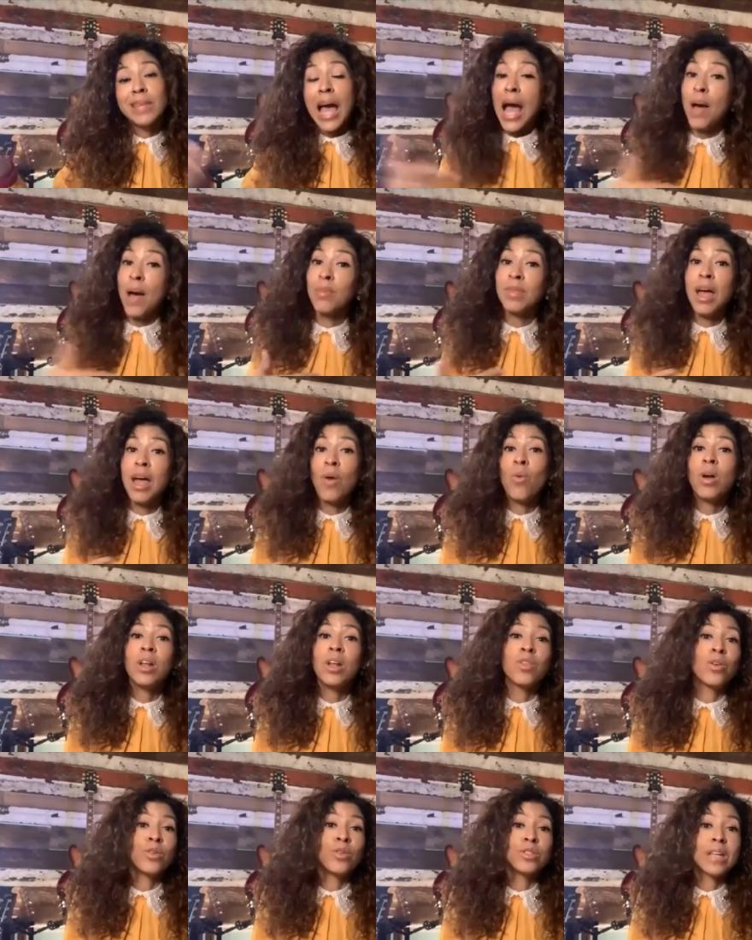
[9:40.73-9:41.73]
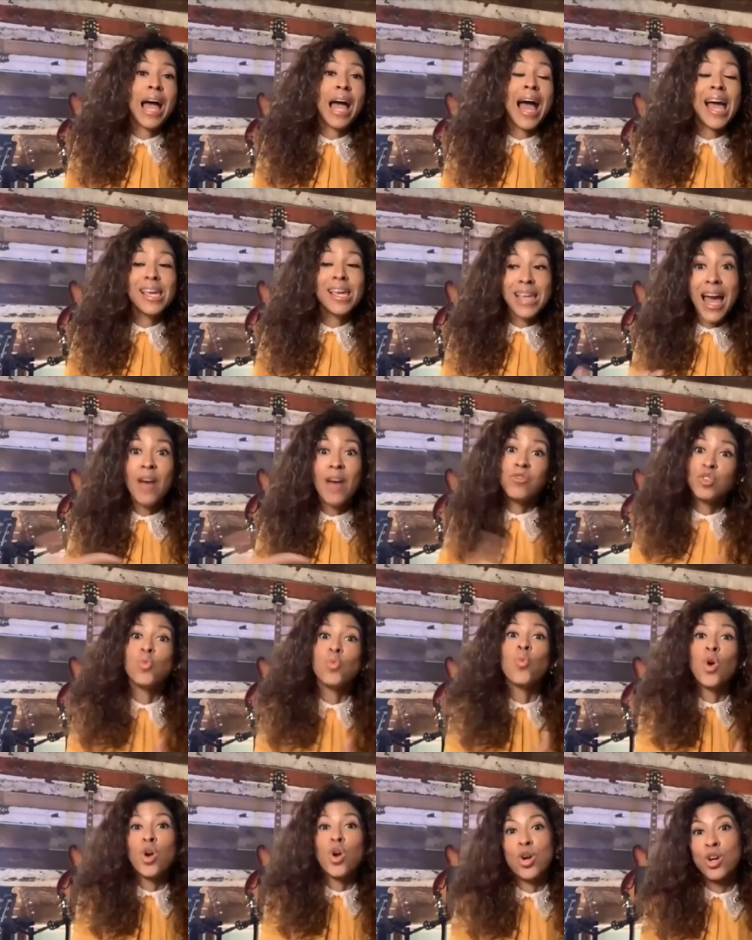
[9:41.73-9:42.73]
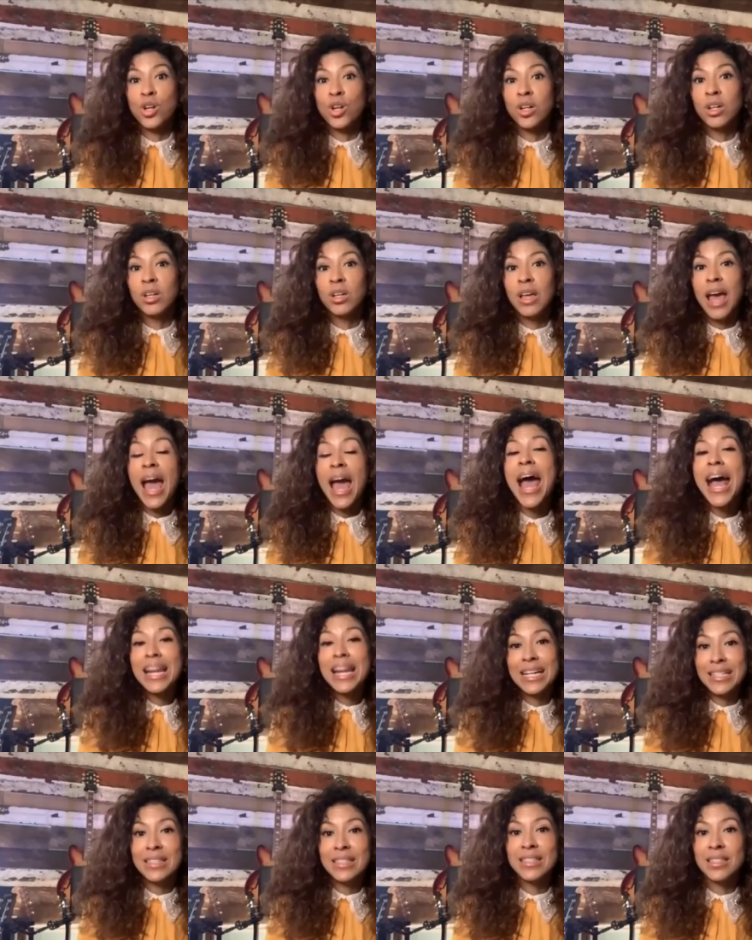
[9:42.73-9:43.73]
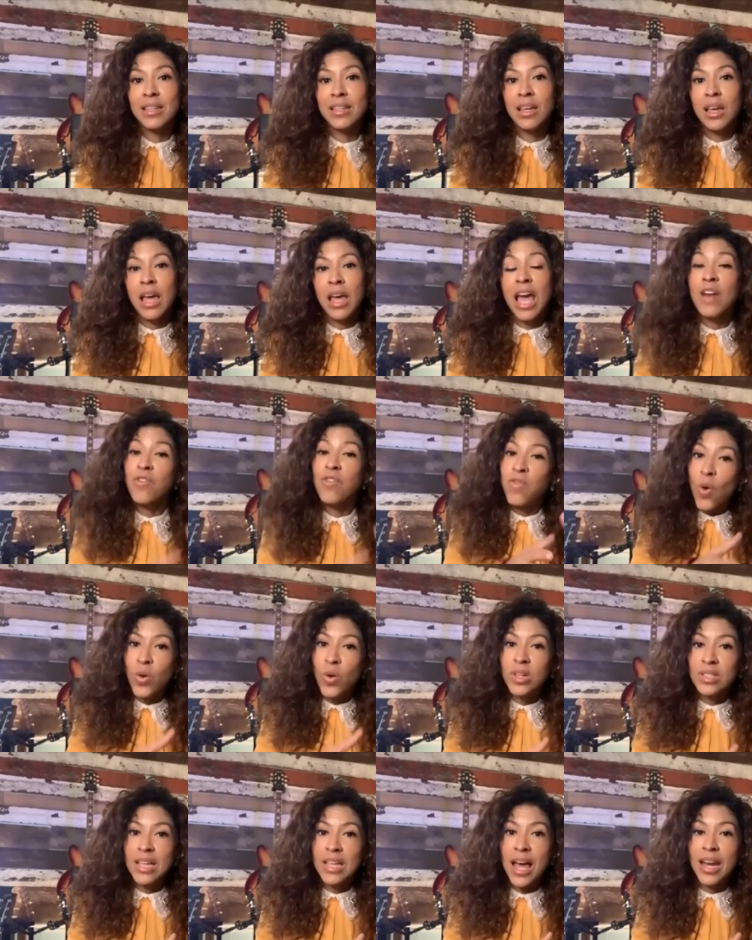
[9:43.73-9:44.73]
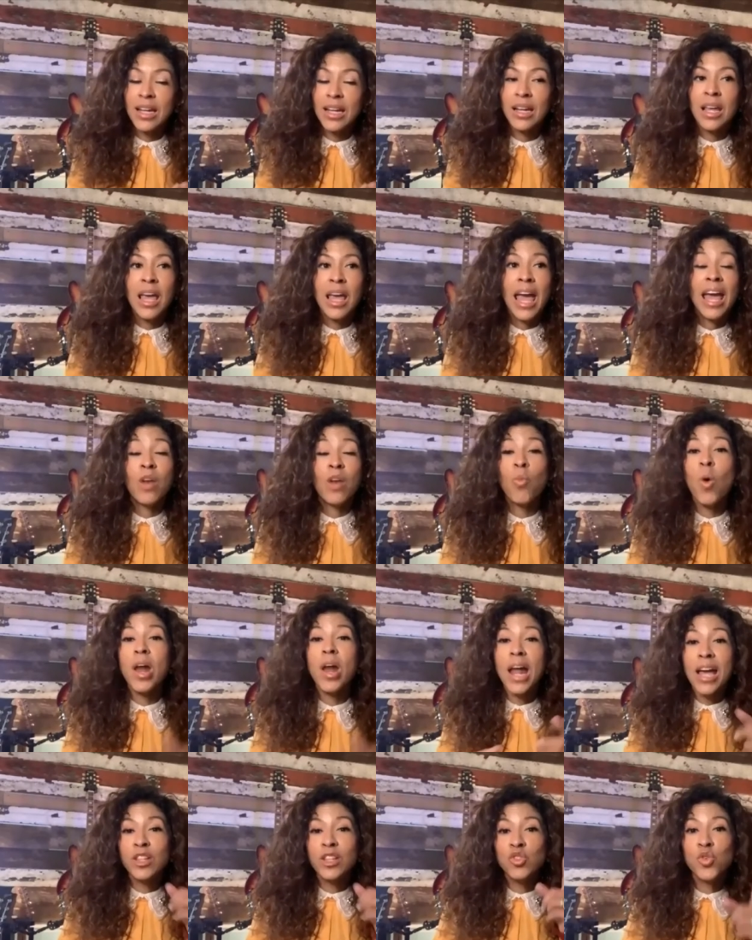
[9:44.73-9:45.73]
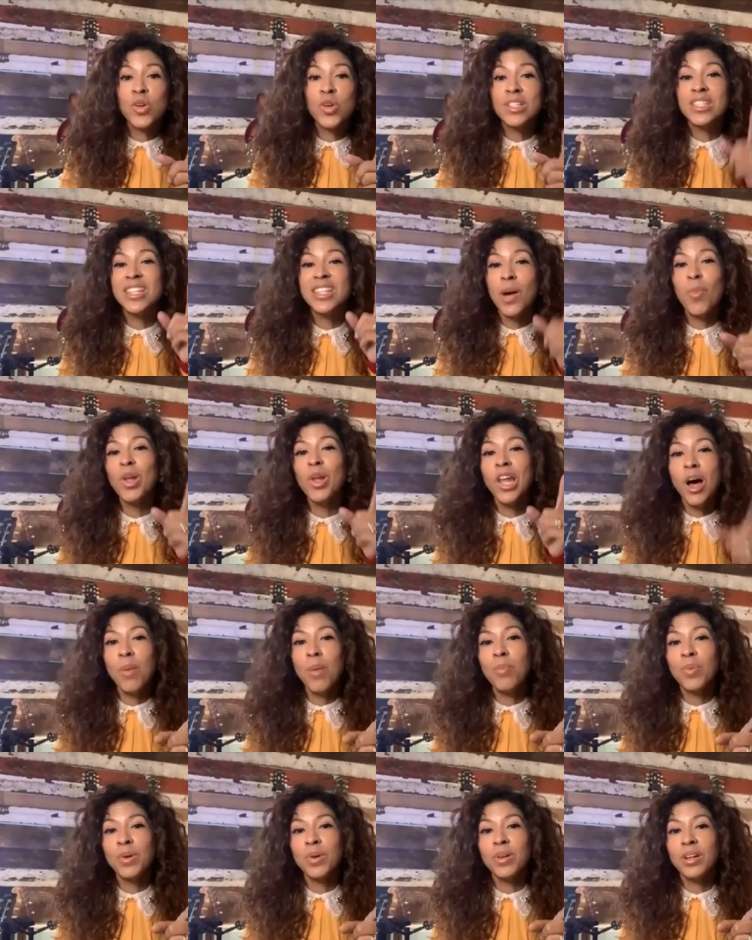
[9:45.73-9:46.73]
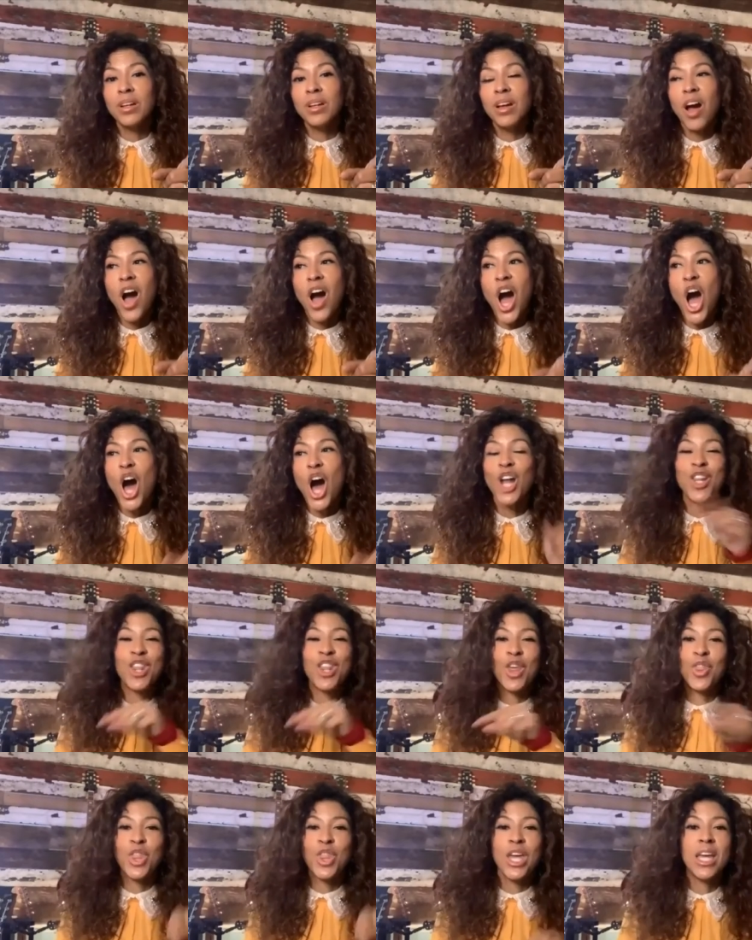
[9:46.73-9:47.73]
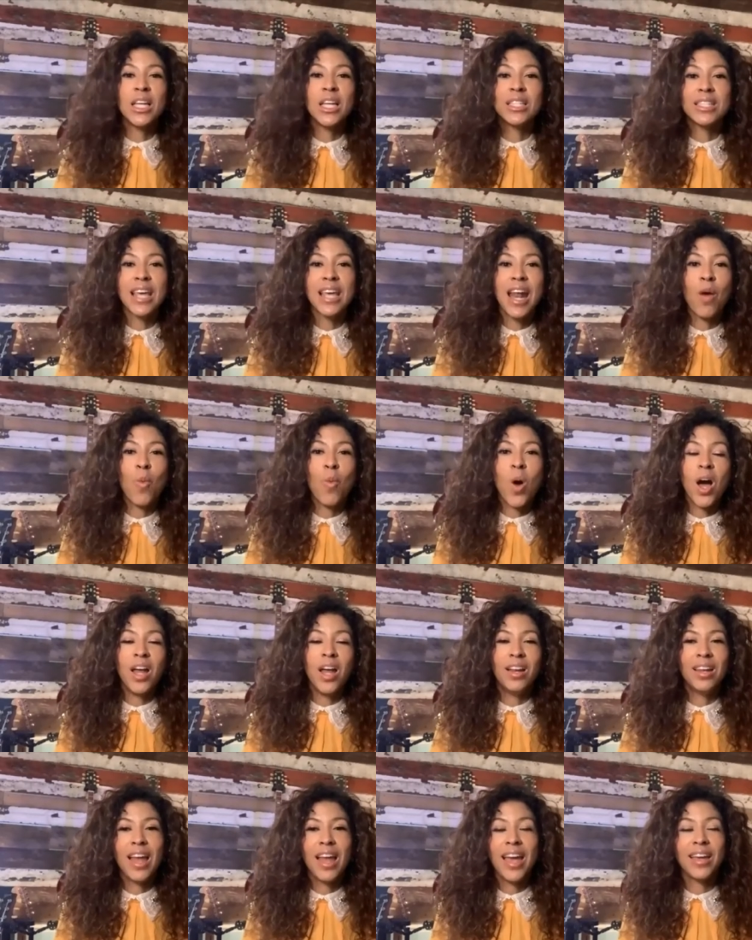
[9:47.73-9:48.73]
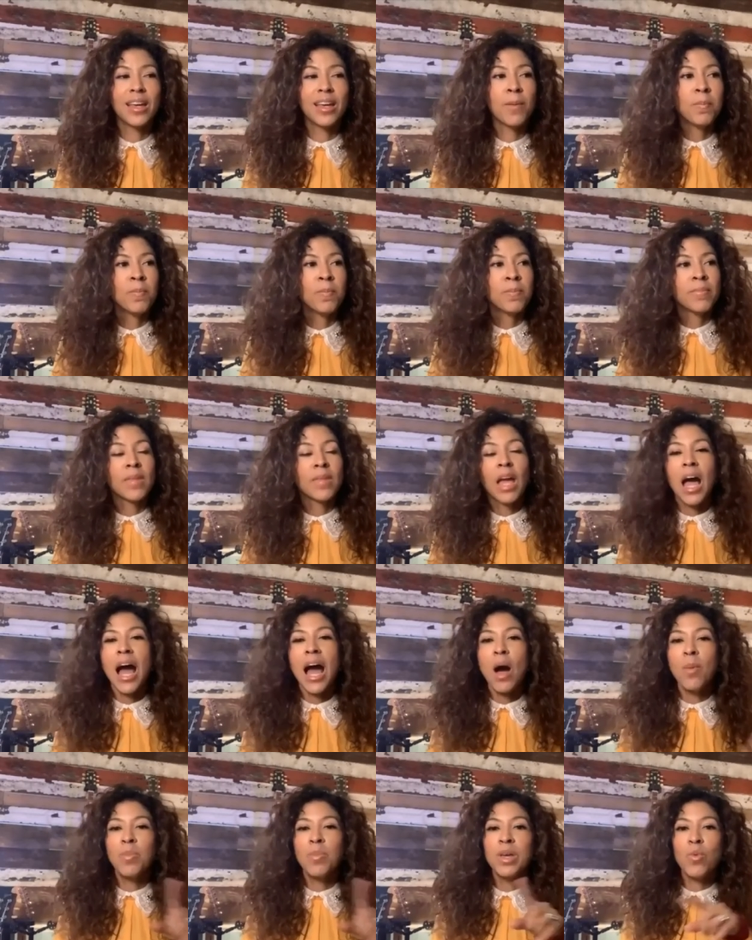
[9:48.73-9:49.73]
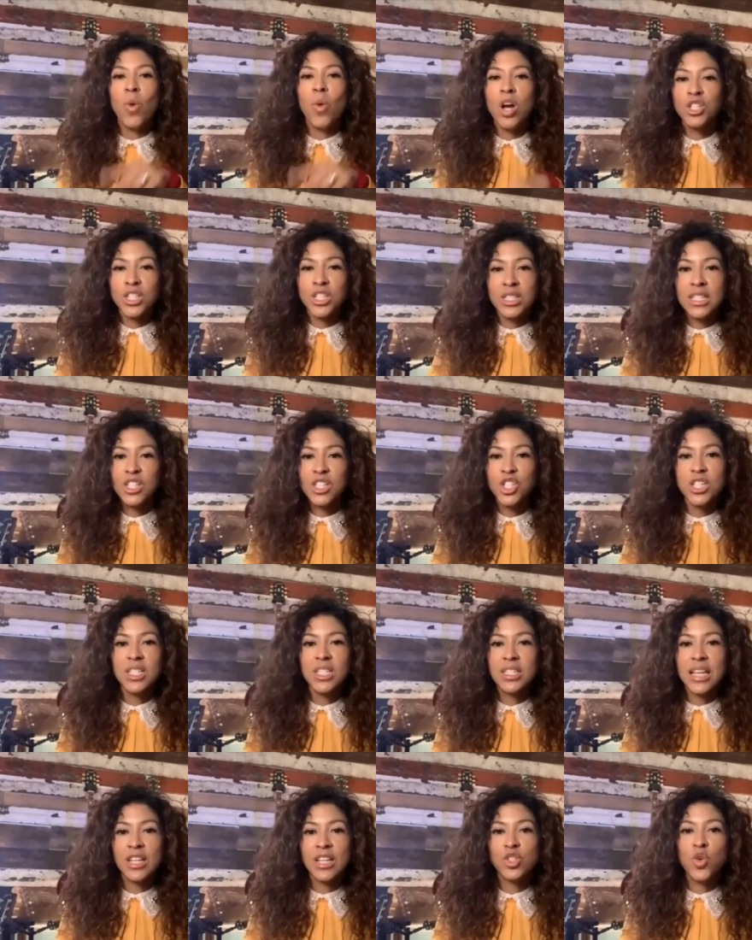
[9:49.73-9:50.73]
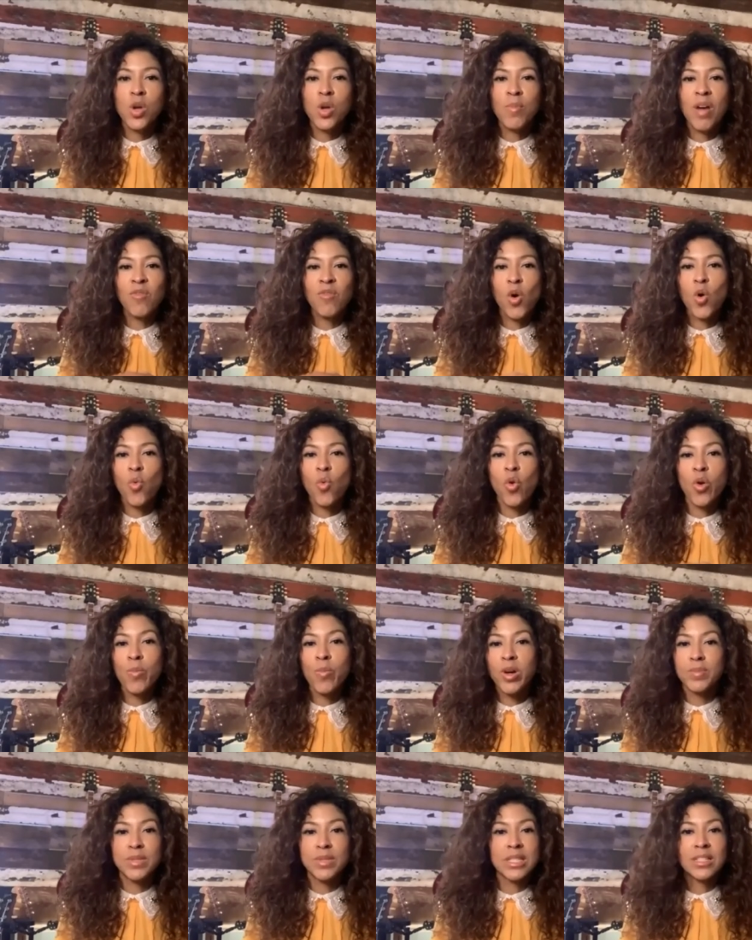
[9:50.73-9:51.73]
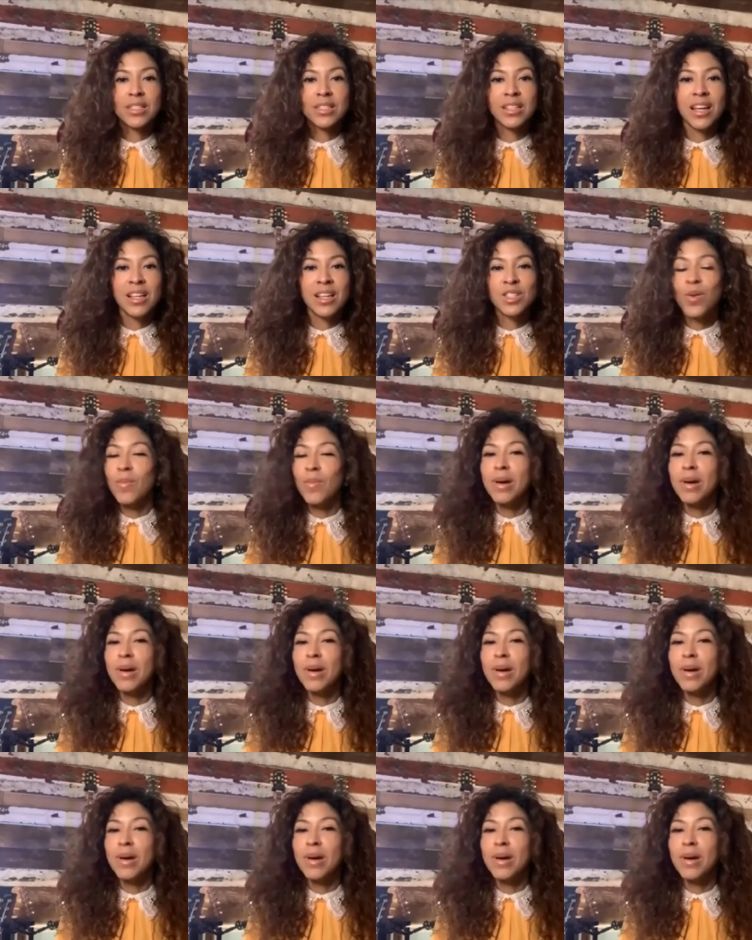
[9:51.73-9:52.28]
I'm not one of those. I have to work at it and focus at it. And what I do is double up on the things that I want. Like I'll be washing dishes and doing my vocal warm-ups. So